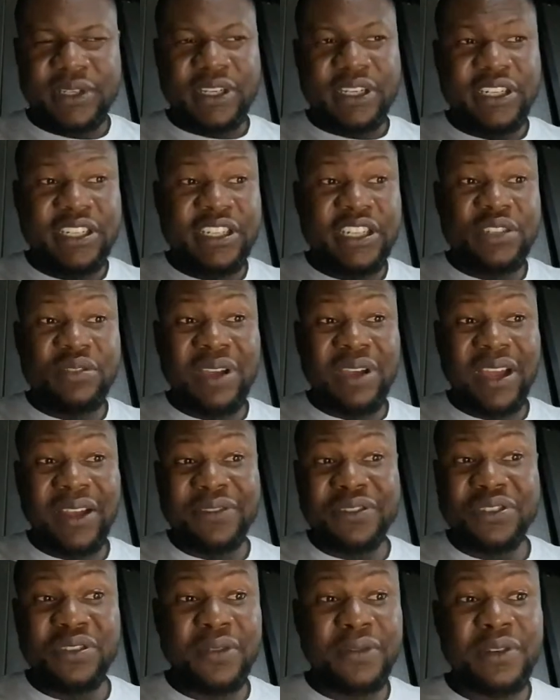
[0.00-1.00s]
These days, you
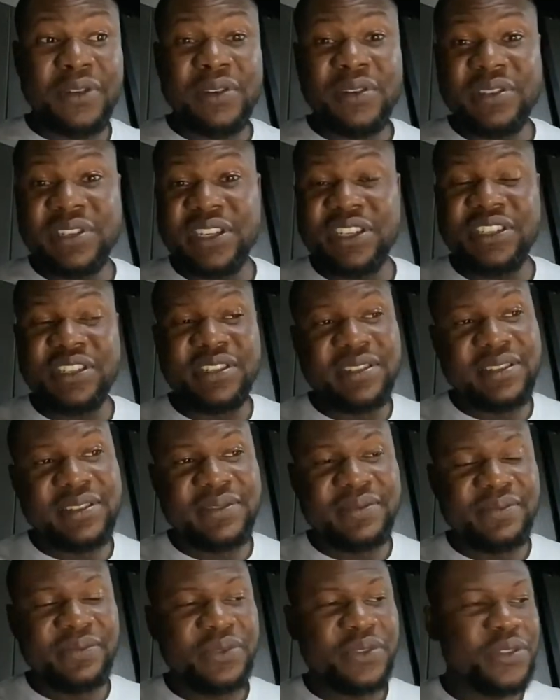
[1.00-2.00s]
have soft close hinges.
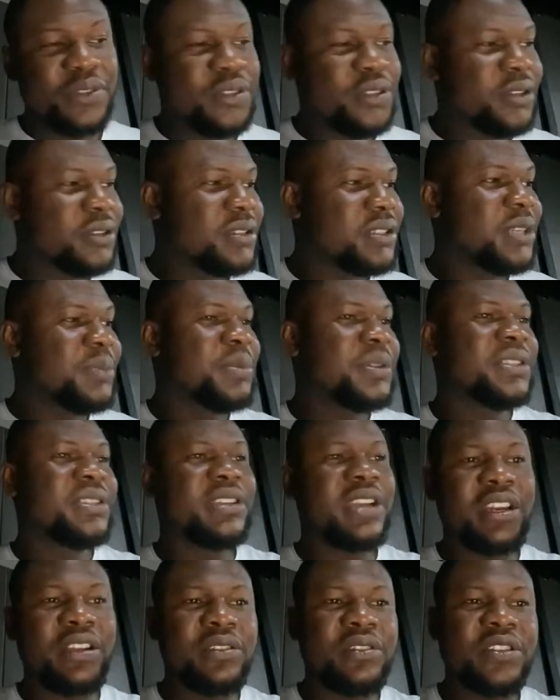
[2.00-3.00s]
You just tip it
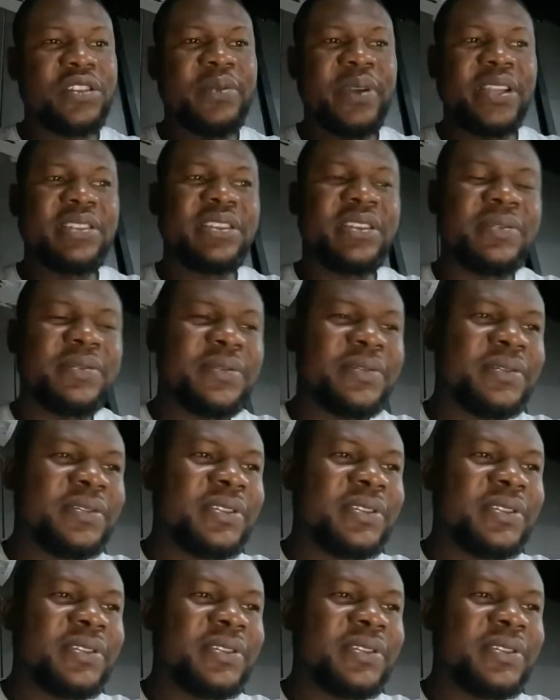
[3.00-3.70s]
and it goes by itself.